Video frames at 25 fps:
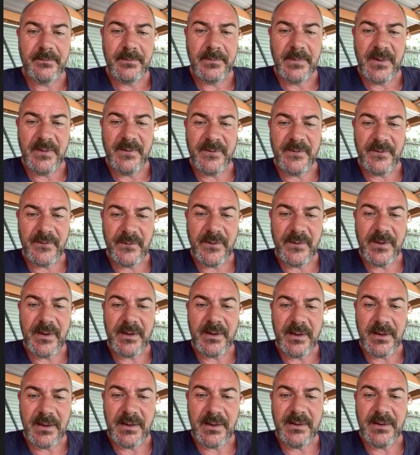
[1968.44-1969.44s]
You still get
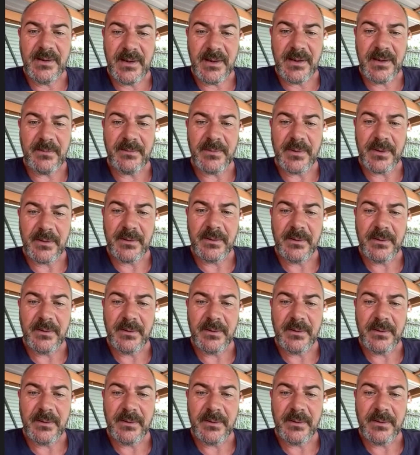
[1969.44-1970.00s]
deep.